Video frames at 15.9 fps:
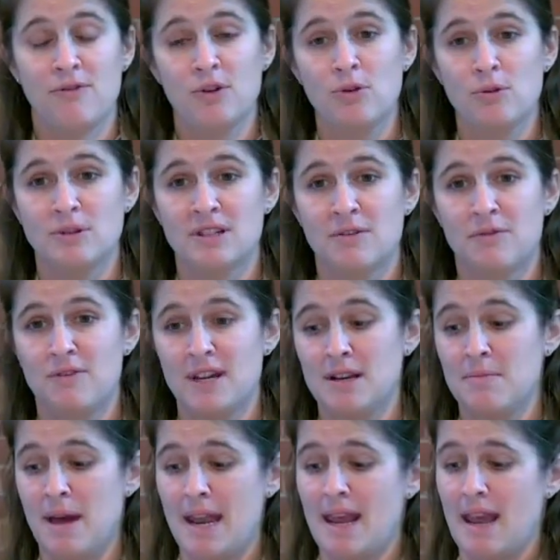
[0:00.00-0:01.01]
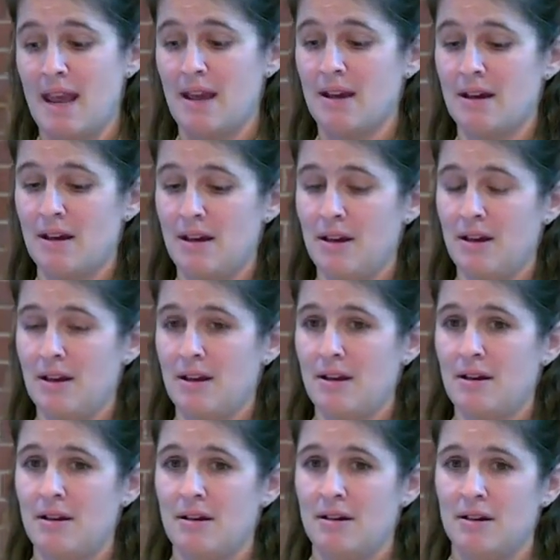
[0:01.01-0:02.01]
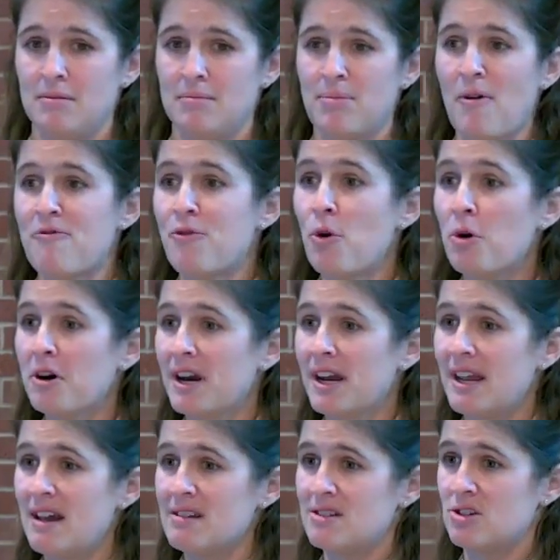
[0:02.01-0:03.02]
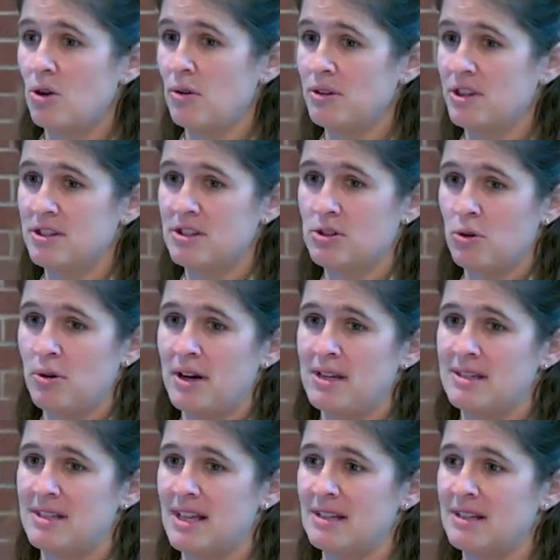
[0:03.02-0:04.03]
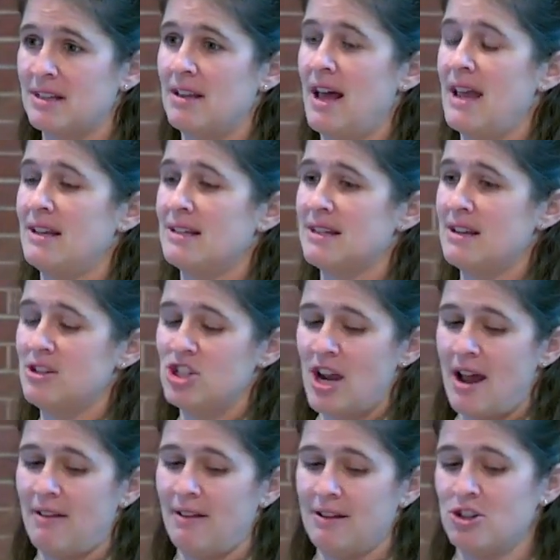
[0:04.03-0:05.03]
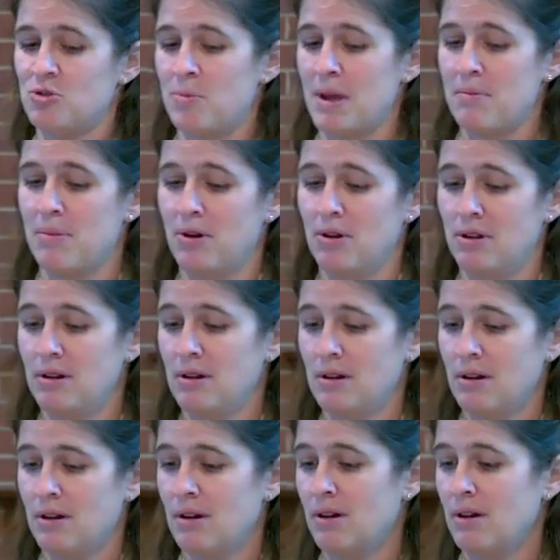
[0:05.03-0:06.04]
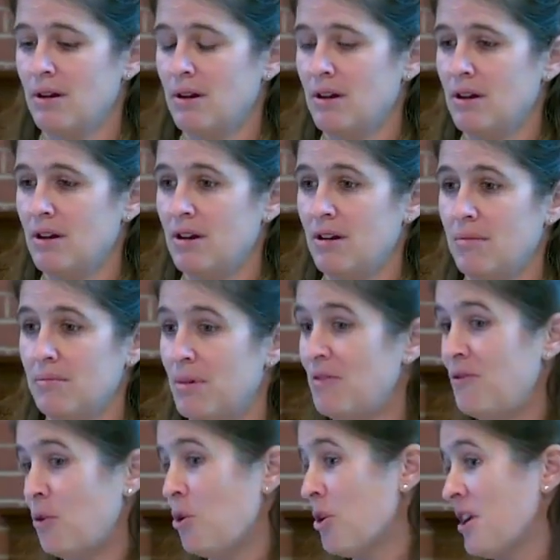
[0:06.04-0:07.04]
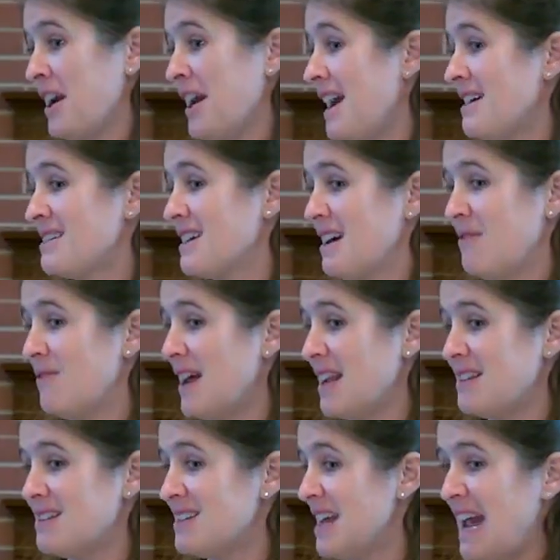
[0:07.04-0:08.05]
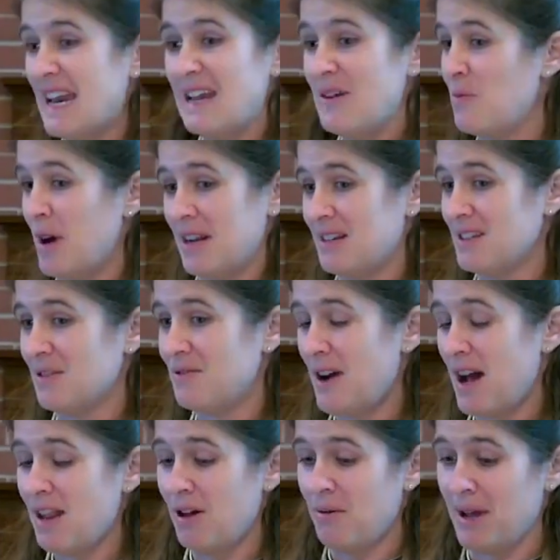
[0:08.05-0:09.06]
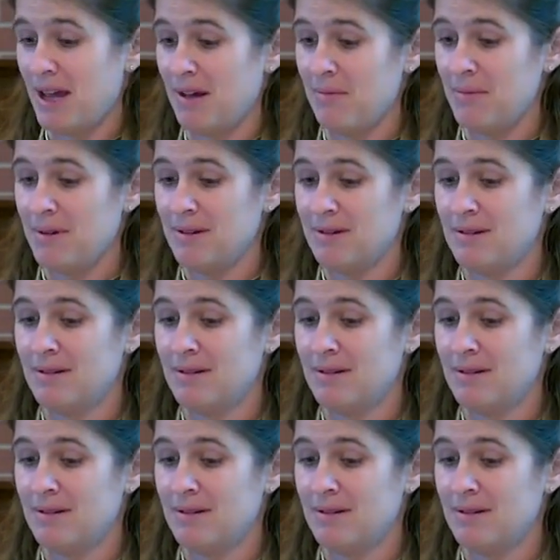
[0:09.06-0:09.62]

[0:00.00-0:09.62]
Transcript: food to feed many. Before he has told the stories that delight and challenge people. Before he has convinced anyone to follow him.